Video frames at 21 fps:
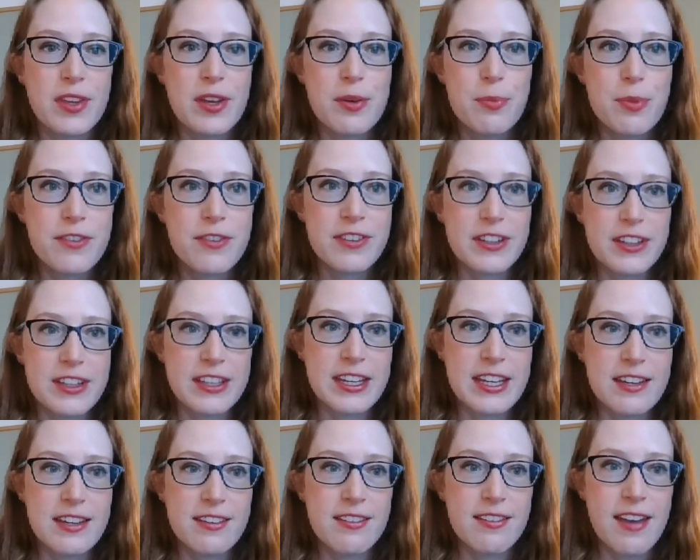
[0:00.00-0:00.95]

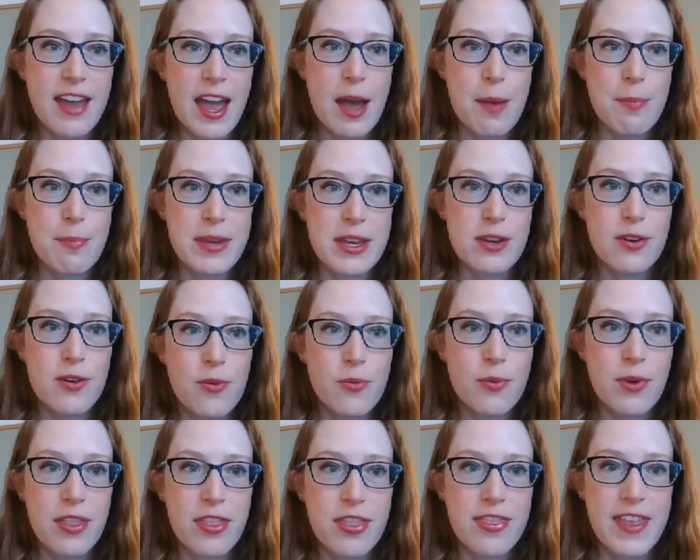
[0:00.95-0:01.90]
perfectly happy
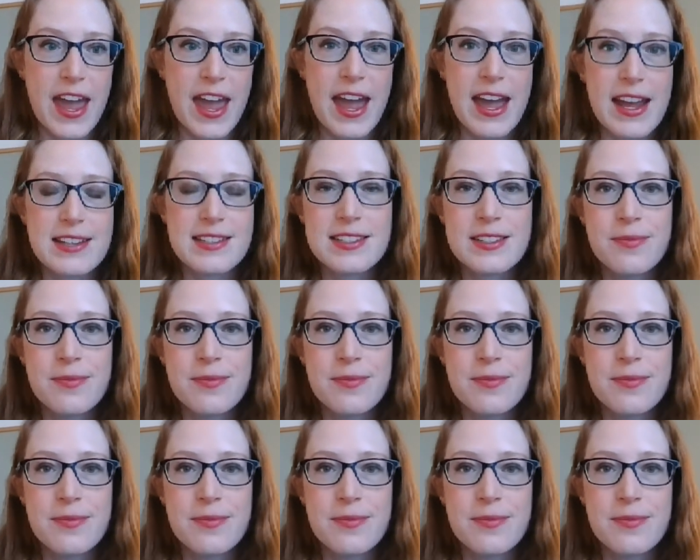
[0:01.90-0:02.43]
with that.